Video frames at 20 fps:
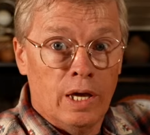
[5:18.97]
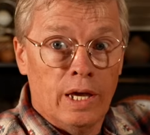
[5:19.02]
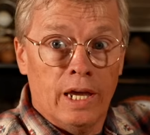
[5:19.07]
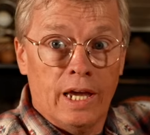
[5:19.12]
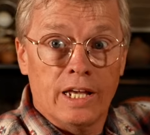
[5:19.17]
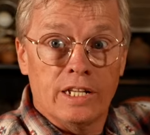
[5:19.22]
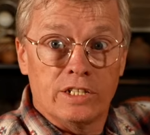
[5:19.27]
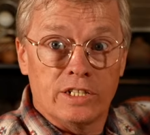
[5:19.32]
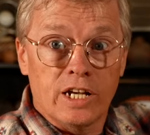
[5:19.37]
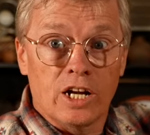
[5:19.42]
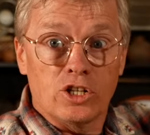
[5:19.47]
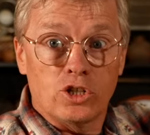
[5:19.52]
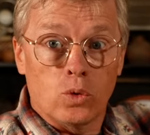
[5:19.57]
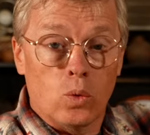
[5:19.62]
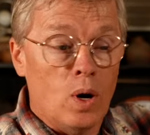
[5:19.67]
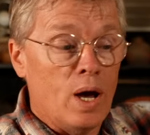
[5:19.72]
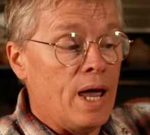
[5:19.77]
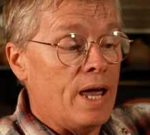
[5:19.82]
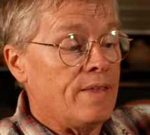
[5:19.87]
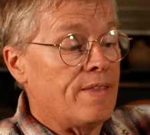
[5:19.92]
in such a
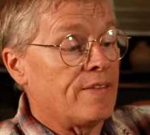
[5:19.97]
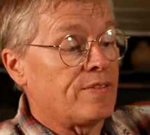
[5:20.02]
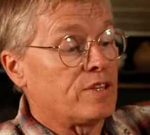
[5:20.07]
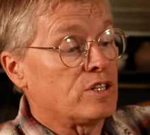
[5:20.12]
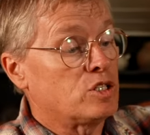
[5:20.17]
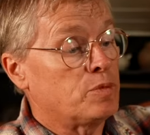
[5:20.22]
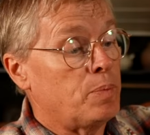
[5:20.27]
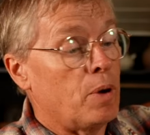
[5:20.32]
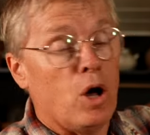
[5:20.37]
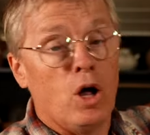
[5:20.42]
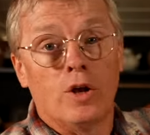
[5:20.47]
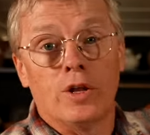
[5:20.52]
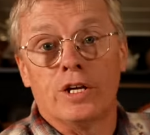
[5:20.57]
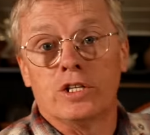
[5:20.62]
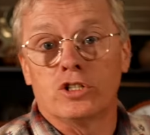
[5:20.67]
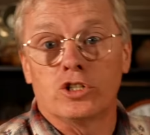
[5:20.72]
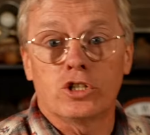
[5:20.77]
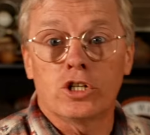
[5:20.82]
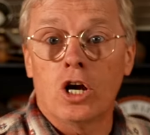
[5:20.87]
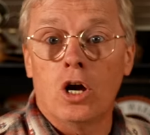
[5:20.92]
way that the spall
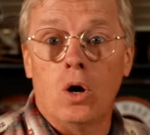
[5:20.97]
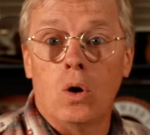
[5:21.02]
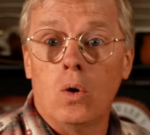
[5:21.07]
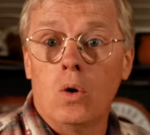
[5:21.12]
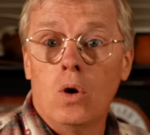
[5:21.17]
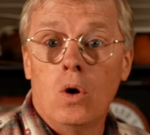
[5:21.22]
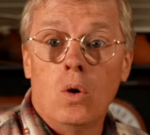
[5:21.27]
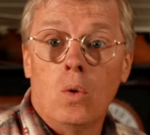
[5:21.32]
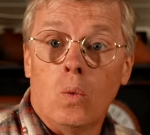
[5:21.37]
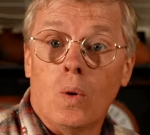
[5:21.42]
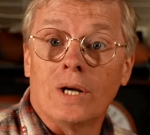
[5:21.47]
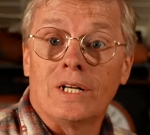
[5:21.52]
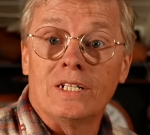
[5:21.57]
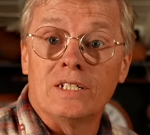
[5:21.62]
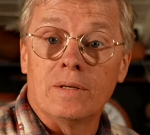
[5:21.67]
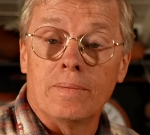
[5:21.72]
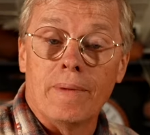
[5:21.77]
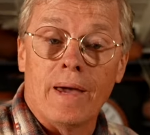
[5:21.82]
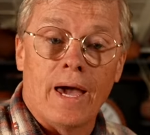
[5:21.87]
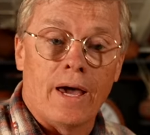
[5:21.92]
doesn't show, what does
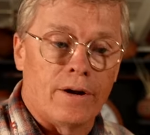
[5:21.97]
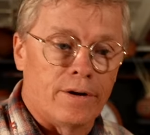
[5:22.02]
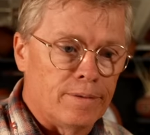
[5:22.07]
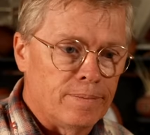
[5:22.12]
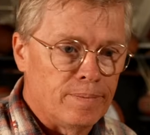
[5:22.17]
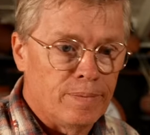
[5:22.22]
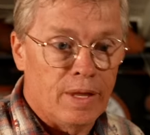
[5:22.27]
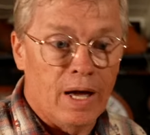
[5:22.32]
it matter?